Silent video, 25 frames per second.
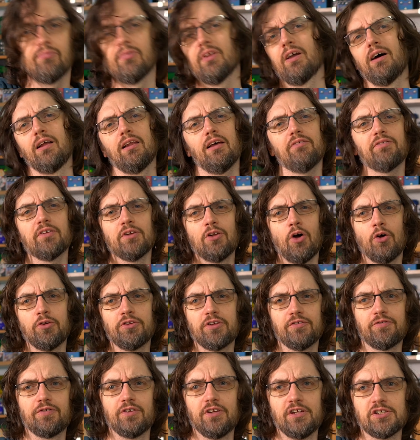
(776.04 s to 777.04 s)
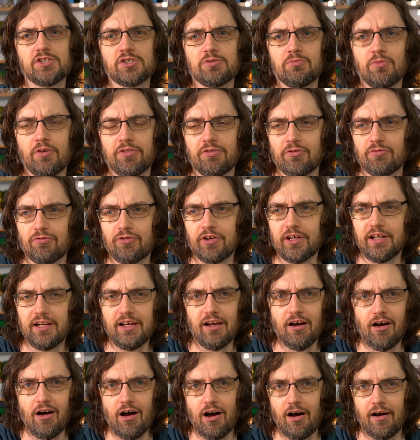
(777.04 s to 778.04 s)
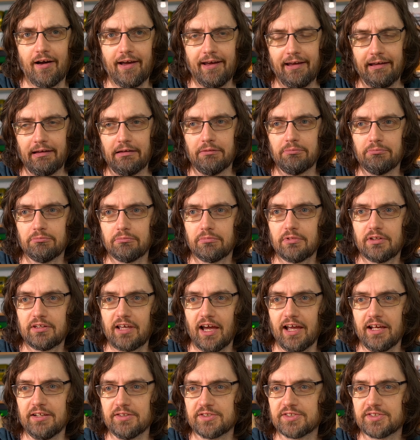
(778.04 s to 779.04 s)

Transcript: I love the note definition with the really high gain